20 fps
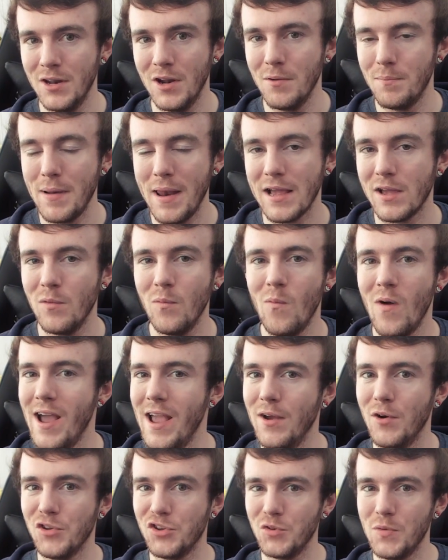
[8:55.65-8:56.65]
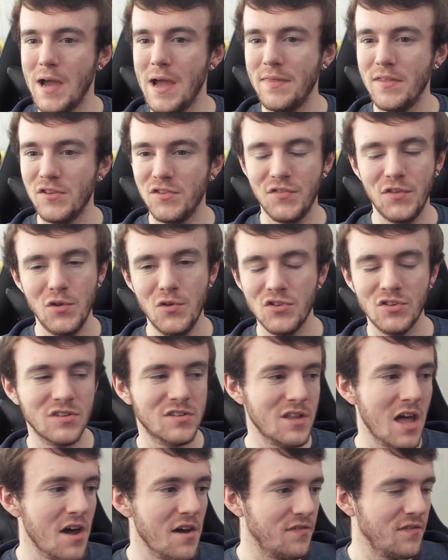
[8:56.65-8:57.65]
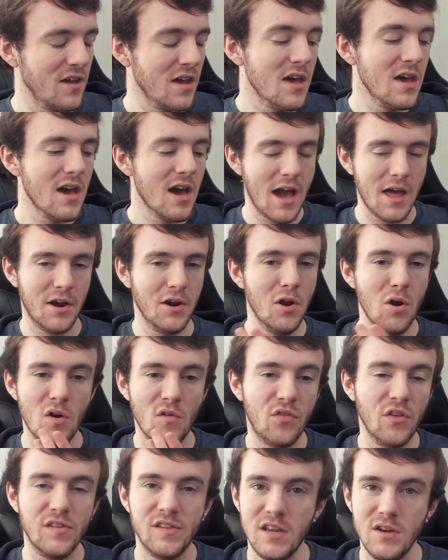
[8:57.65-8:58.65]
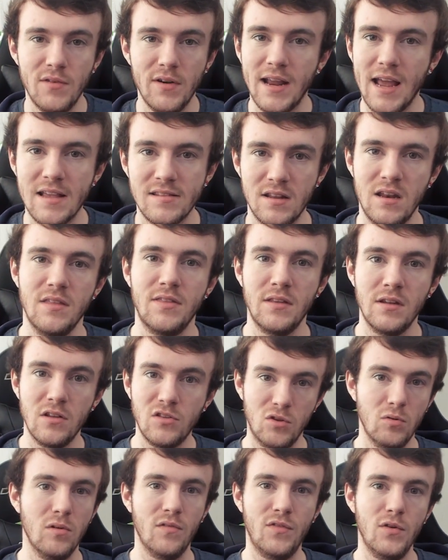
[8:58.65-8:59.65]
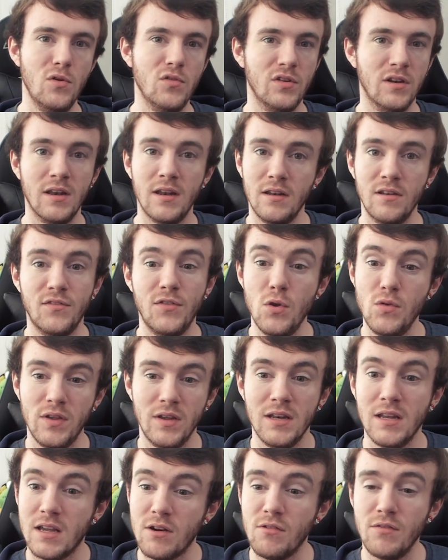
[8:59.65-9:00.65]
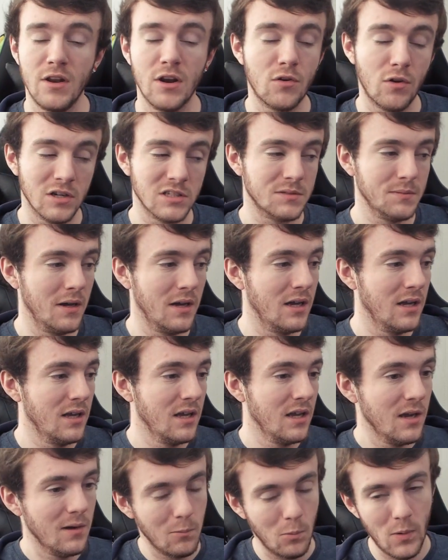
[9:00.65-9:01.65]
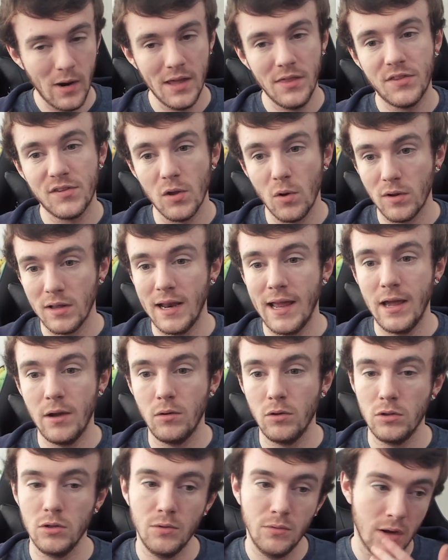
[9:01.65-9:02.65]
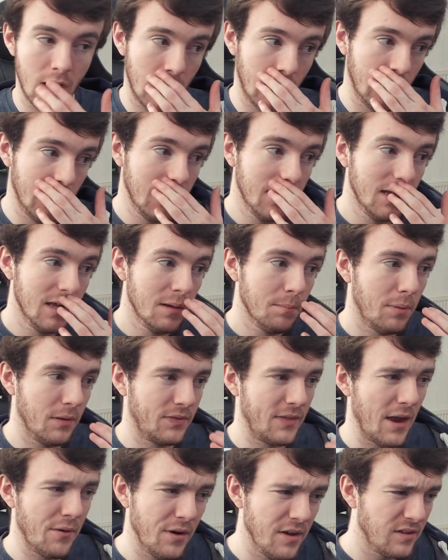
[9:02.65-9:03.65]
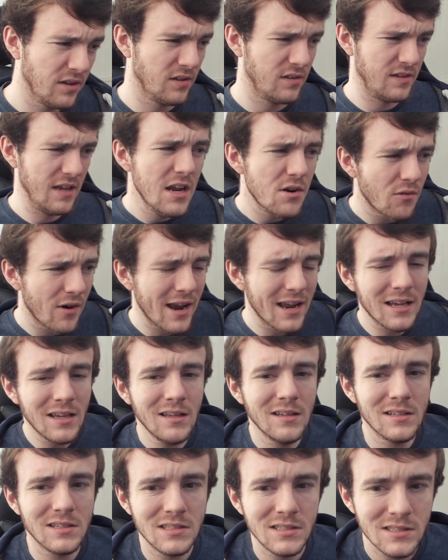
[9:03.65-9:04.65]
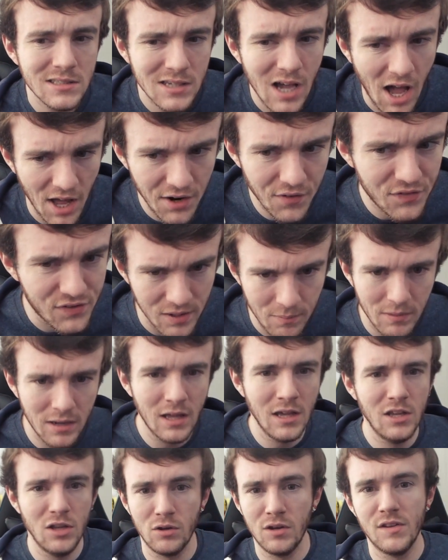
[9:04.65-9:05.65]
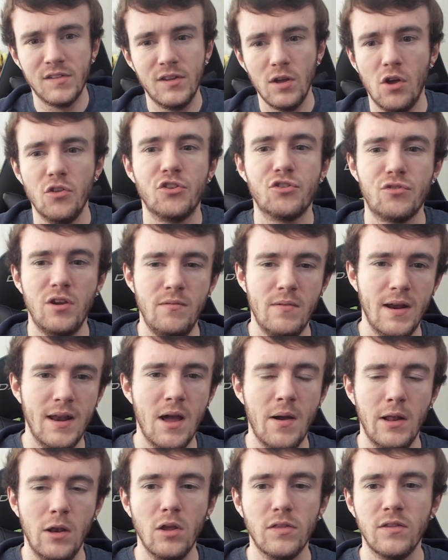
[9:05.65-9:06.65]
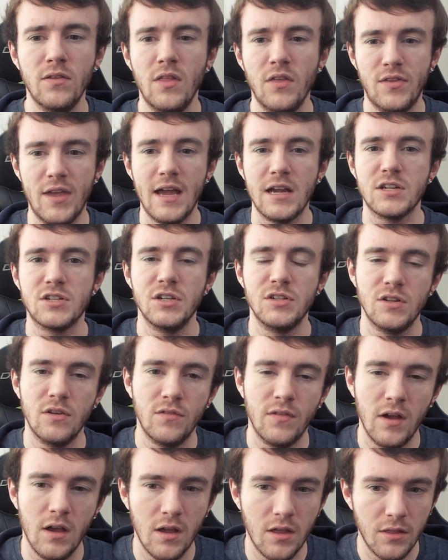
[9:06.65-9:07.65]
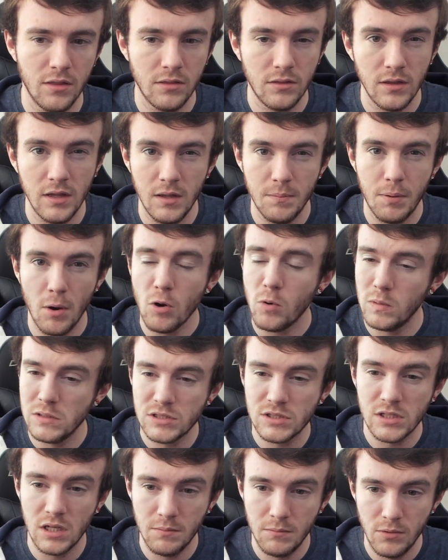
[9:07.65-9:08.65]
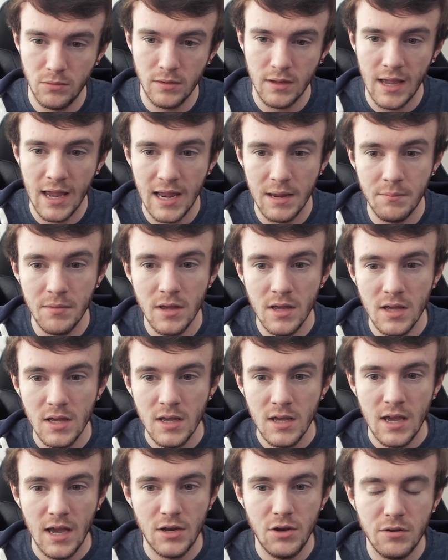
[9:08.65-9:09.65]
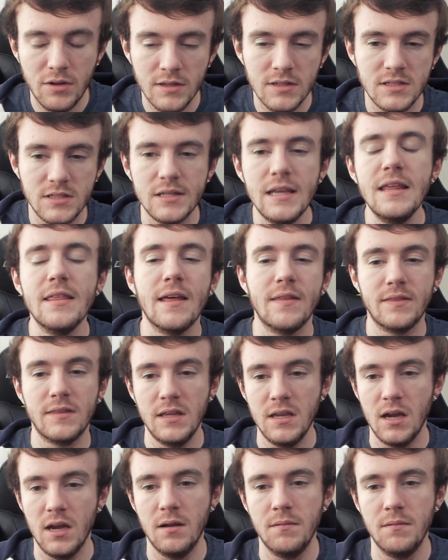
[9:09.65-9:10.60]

black and white also had this fusion stuff. I don't know if the Z-Ring has anything to do with fusing Necrozma with Solgaleo or Lunala. But there is a Z-Ring, kind of similar. You're going to see it on screen right now. I looked in the textures of the Pokemon Sun and Moon game, and you can see that the